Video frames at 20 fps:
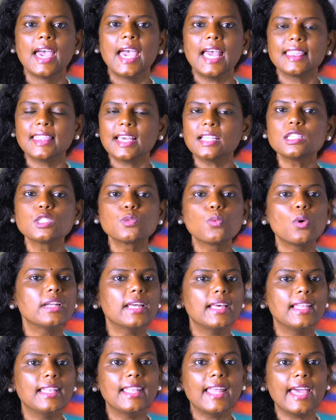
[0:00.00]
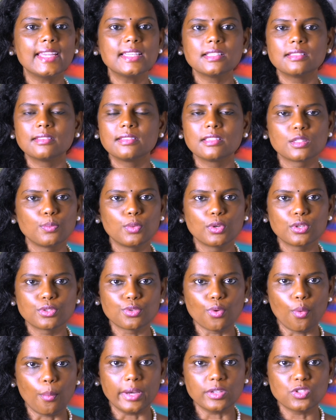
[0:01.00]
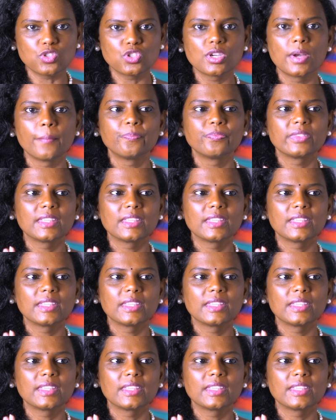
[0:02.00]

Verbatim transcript: And that is what I liked in this book so much.